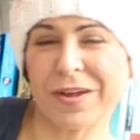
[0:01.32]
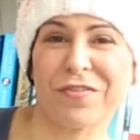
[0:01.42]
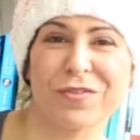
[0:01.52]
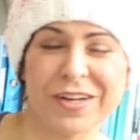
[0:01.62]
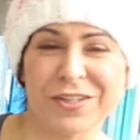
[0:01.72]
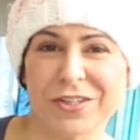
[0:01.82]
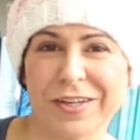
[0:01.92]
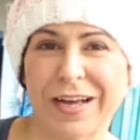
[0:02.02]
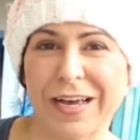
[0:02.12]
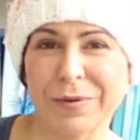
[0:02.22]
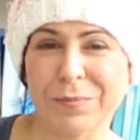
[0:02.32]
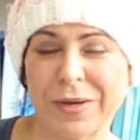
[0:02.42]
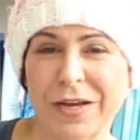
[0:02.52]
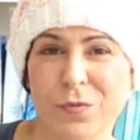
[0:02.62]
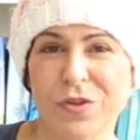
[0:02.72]
Catherine, and today I'm in
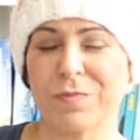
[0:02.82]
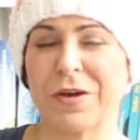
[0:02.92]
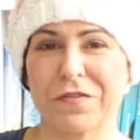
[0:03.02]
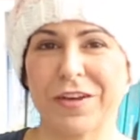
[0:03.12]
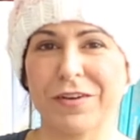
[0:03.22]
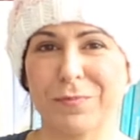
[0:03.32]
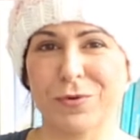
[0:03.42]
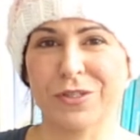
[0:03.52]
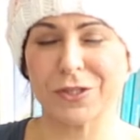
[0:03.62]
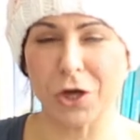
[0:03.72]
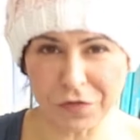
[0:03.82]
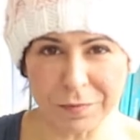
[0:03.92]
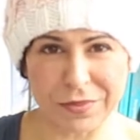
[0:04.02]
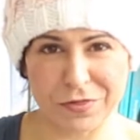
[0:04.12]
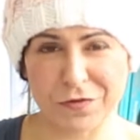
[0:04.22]
bed with my favorite books of the
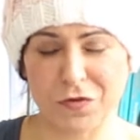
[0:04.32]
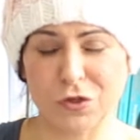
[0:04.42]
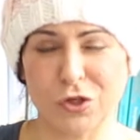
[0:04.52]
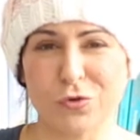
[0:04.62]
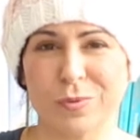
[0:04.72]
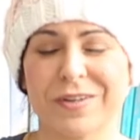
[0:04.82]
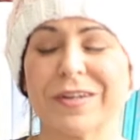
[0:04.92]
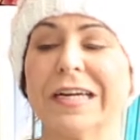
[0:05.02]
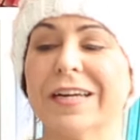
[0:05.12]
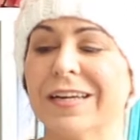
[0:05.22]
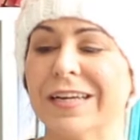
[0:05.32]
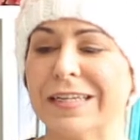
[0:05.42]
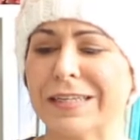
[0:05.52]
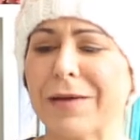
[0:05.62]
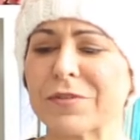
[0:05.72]
month of October,
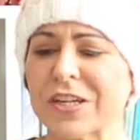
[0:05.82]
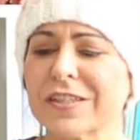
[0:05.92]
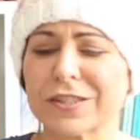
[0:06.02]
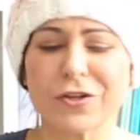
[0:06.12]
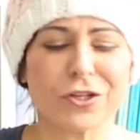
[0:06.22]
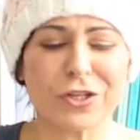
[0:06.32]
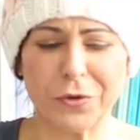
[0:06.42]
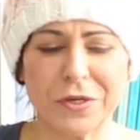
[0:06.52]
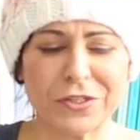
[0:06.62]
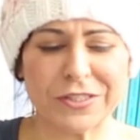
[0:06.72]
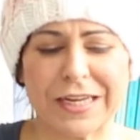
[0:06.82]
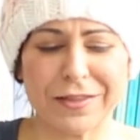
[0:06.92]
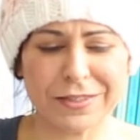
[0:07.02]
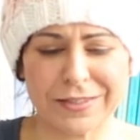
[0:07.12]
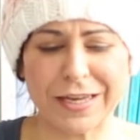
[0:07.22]
and I'm just not going to say
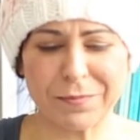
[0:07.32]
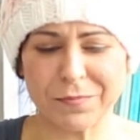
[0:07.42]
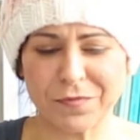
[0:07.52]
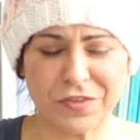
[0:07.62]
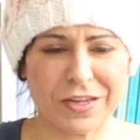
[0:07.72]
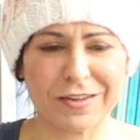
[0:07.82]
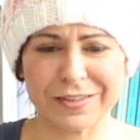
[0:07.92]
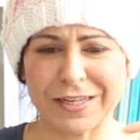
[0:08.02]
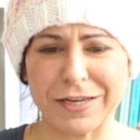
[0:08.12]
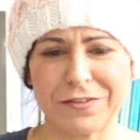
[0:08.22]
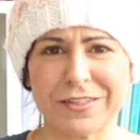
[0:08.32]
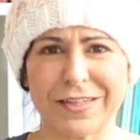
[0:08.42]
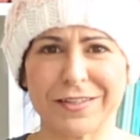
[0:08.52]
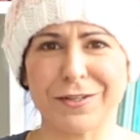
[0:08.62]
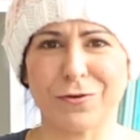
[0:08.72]
the same things I've
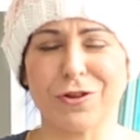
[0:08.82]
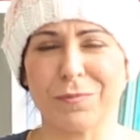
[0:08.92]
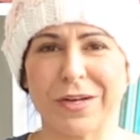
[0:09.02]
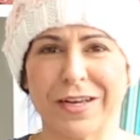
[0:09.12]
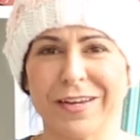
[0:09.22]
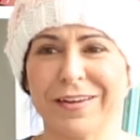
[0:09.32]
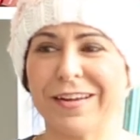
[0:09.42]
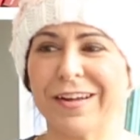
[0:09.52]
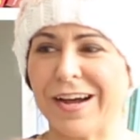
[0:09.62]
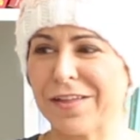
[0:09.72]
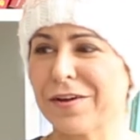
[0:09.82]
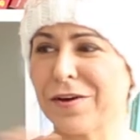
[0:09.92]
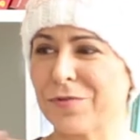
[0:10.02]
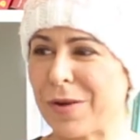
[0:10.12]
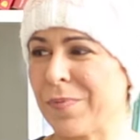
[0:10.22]
said in all my
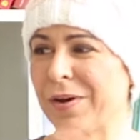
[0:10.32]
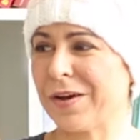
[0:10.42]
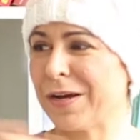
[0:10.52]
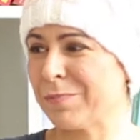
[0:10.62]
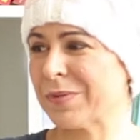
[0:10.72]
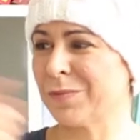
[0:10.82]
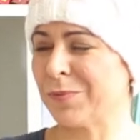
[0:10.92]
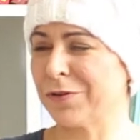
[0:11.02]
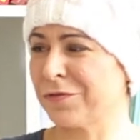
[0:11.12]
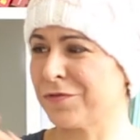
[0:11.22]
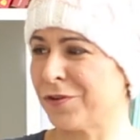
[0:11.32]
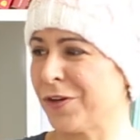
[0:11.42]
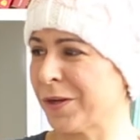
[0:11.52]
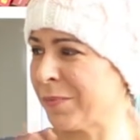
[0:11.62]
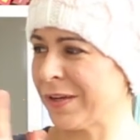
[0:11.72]
other wrap-ups about
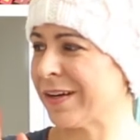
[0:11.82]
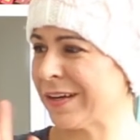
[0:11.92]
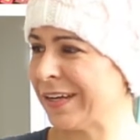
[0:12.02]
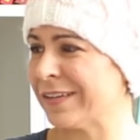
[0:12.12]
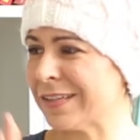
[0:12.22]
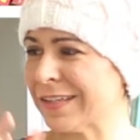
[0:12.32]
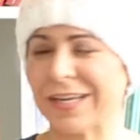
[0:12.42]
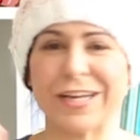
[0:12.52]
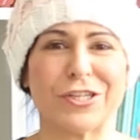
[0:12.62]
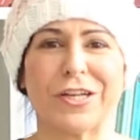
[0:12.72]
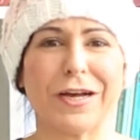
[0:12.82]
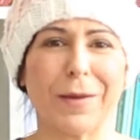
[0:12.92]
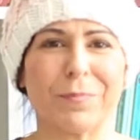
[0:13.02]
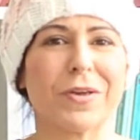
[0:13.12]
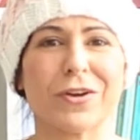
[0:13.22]
falling behind and catching
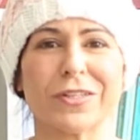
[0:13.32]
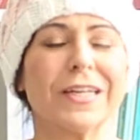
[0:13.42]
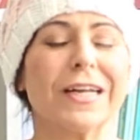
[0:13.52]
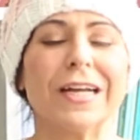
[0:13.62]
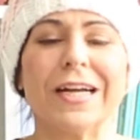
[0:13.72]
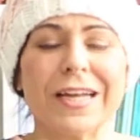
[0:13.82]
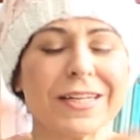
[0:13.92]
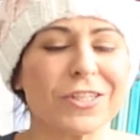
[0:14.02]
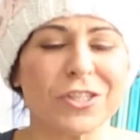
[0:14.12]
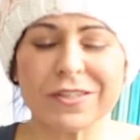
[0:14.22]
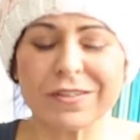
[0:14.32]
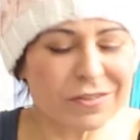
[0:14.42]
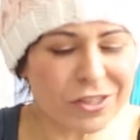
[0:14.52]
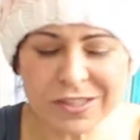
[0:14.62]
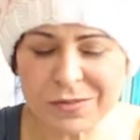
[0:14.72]
up, because let's
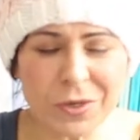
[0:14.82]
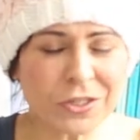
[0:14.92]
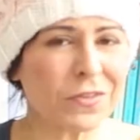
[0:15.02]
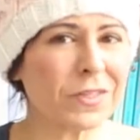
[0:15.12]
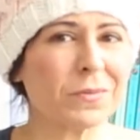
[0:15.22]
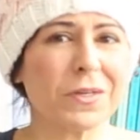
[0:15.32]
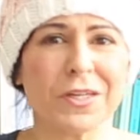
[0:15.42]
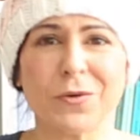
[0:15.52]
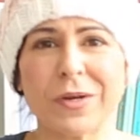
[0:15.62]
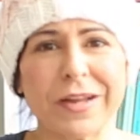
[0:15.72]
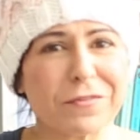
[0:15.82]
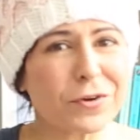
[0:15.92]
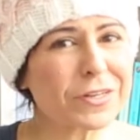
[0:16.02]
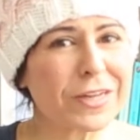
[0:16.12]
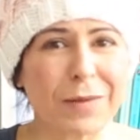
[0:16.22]
just watch this video whenever
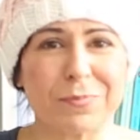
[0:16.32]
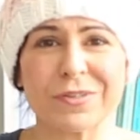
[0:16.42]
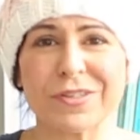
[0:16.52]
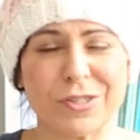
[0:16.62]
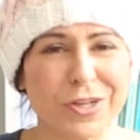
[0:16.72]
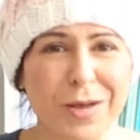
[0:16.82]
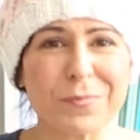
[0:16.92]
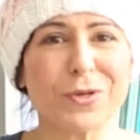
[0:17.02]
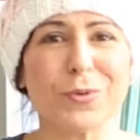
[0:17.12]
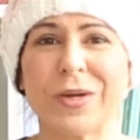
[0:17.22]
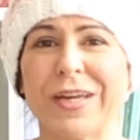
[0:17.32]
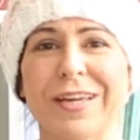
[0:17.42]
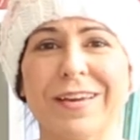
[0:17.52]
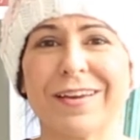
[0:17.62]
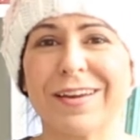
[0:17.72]
it happens to come your
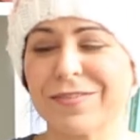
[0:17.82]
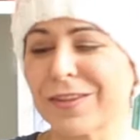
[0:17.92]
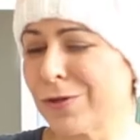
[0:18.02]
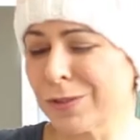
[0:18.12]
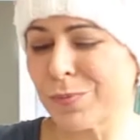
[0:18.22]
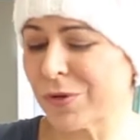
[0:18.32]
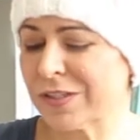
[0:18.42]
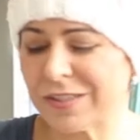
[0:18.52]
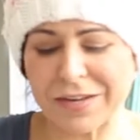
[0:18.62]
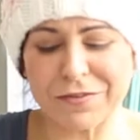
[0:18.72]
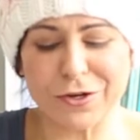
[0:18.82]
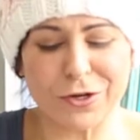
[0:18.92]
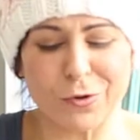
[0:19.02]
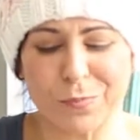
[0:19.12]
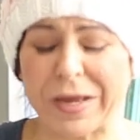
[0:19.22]
way, and those books never
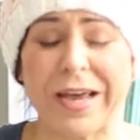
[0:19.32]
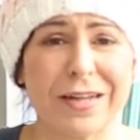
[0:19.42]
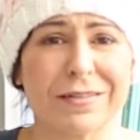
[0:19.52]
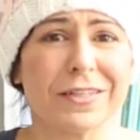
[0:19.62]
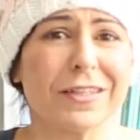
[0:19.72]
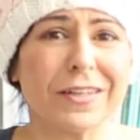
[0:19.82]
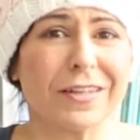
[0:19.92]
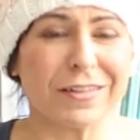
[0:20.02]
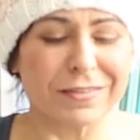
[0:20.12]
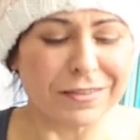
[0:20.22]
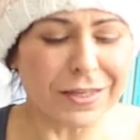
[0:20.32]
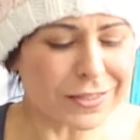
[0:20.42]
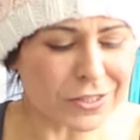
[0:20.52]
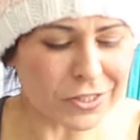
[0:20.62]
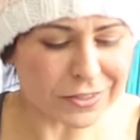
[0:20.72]
go bad. These
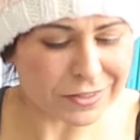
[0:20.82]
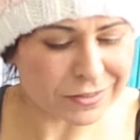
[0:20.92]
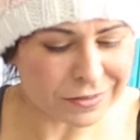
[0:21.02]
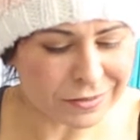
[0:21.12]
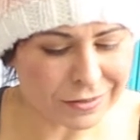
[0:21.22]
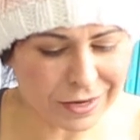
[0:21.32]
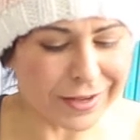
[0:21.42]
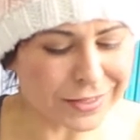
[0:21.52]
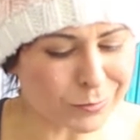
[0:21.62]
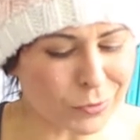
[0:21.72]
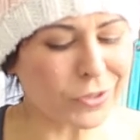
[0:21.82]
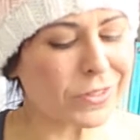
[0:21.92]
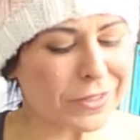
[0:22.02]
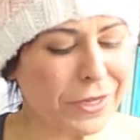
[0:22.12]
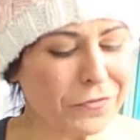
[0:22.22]
are just nice
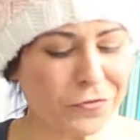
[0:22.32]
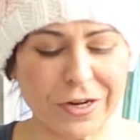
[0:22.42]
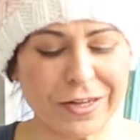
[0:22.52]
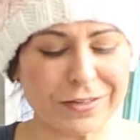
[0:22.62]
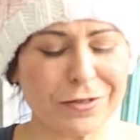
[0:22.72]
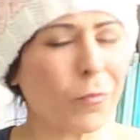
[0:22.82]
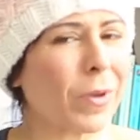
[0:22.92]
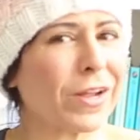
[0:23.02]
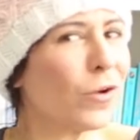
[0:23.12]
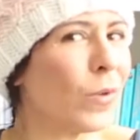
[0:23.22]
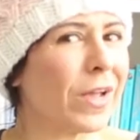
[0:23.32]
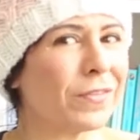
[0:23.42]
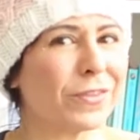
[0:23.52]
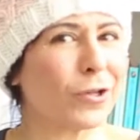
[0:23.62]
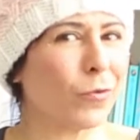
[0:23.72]
books I've read no
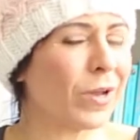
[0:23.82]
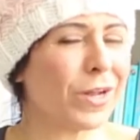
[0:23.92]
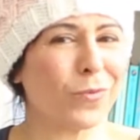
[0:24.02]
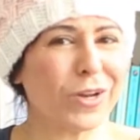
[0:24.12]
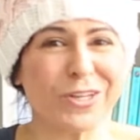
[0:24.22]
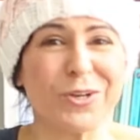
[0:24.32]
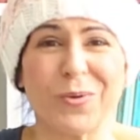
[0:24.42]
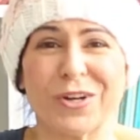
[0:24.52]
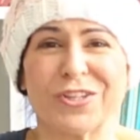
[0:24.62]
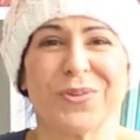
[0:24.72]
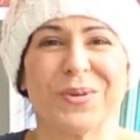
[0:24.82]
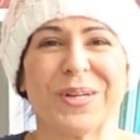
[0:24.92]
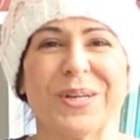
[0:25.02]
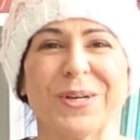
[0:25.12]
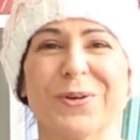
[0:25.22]
matter when you watch the
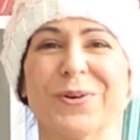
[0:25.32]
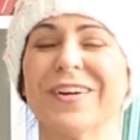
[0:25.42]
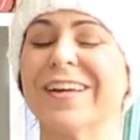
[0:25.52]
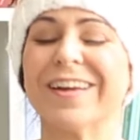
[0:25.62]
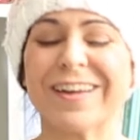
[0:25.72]
video.